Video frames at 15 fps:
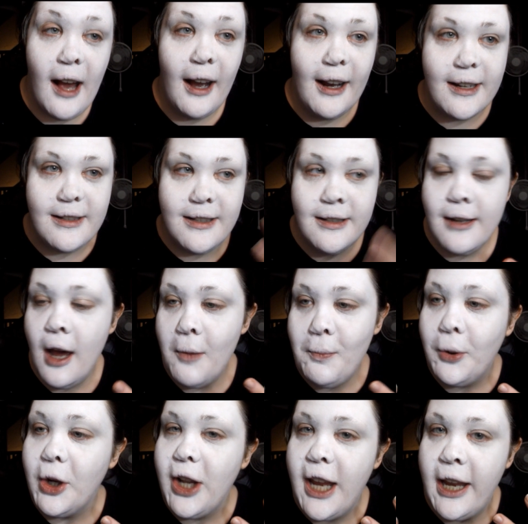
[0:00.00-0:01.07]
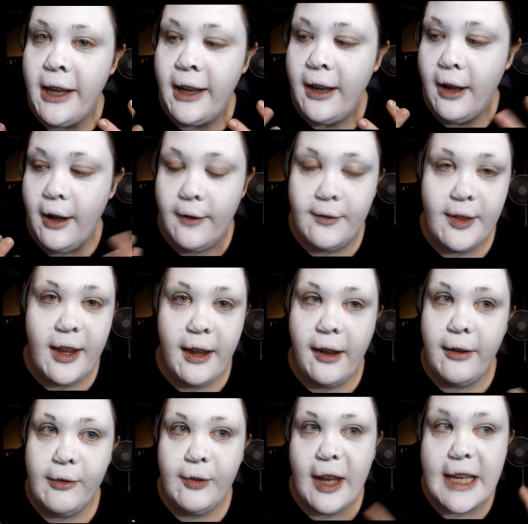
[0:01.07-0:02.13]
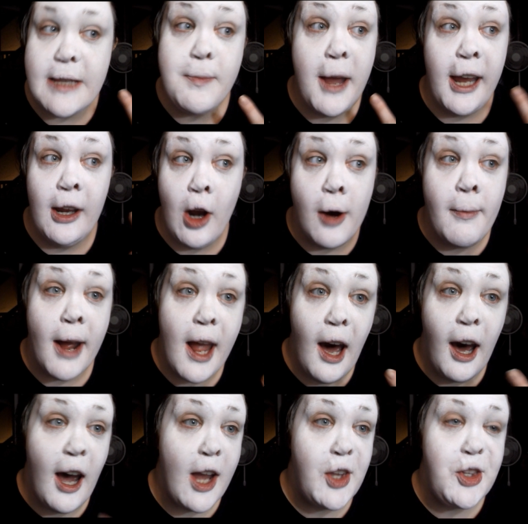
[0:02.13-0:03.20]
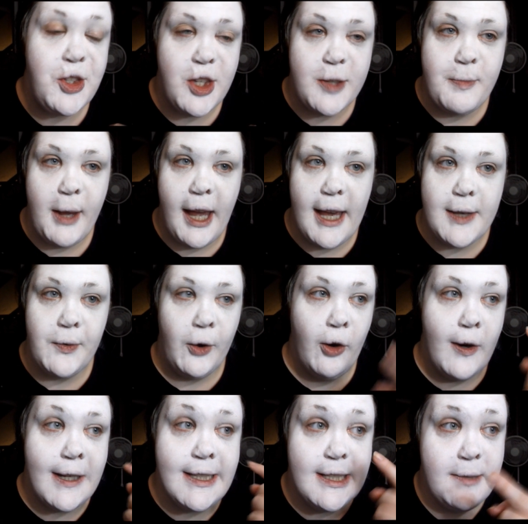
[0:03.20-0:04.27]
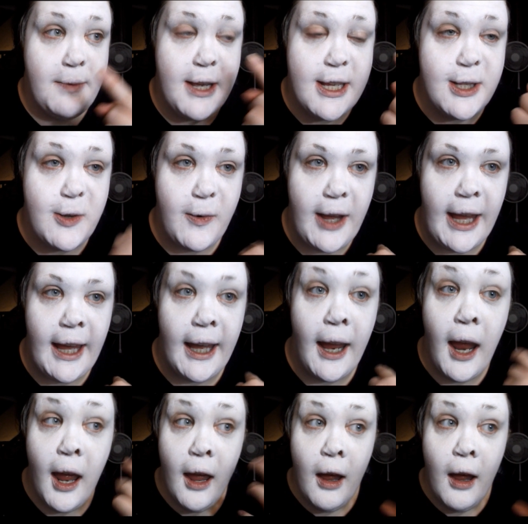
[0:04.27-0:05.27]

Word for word: I did not put any of the face paint on my eyes just because we're going to be doing